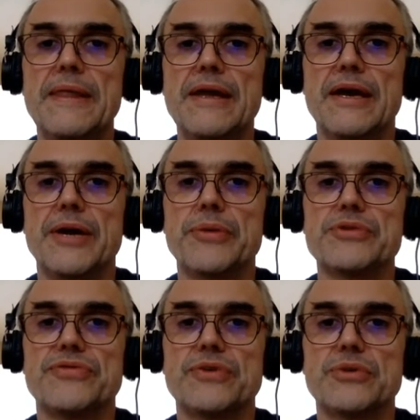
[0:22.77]
I
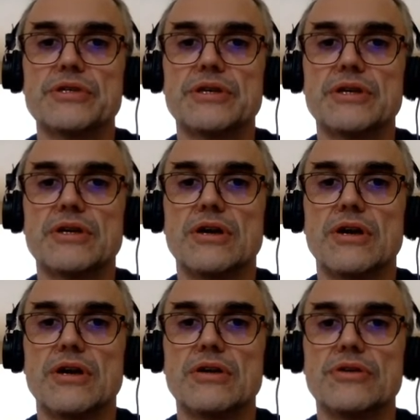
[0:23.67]
was focusing
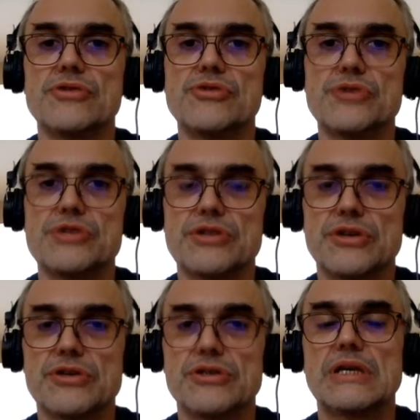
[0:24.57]
on
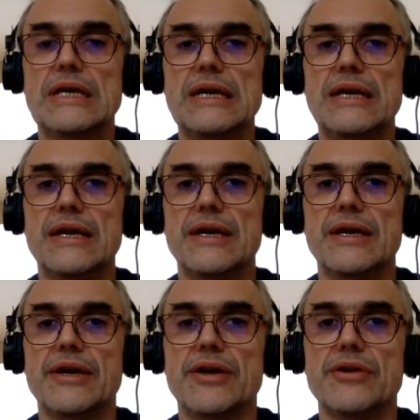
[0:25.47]
research
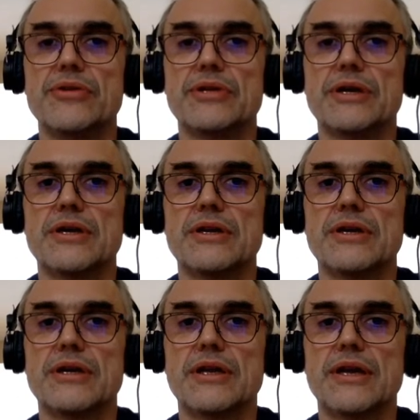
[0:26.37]

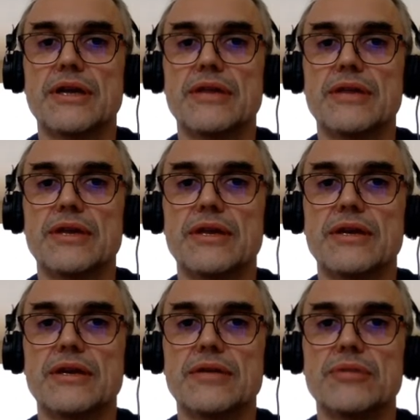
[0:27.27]
regarding like
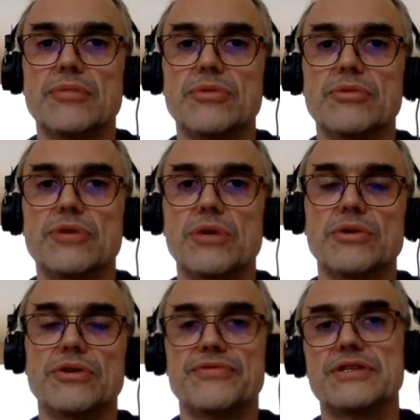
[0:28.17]
the
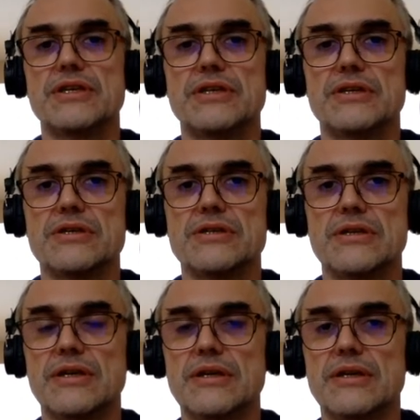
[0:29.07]
role of cities
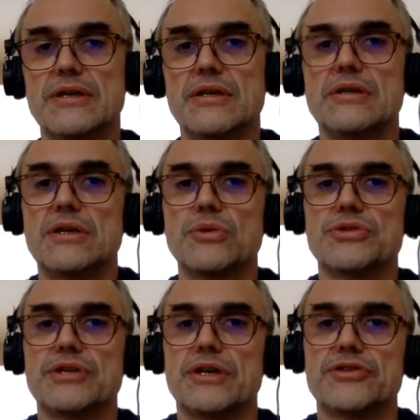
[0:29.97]
in
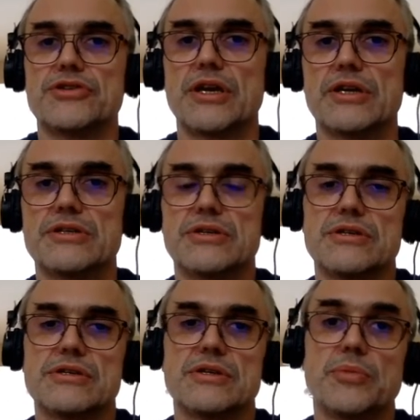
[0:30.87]
technological change.
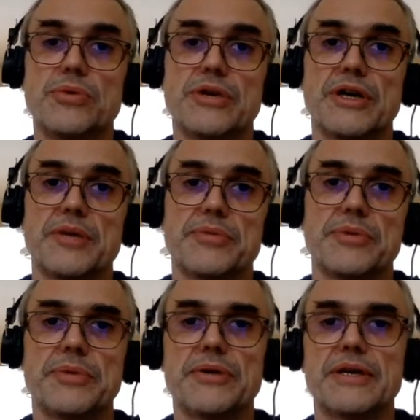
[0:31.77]
This is a book I am
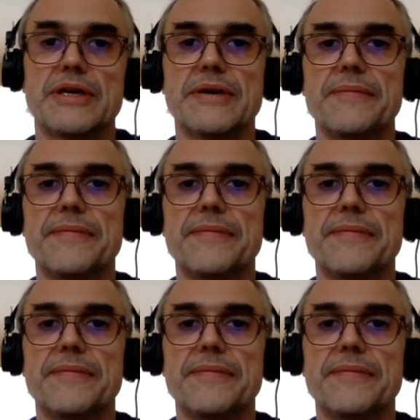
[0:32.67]
preparing,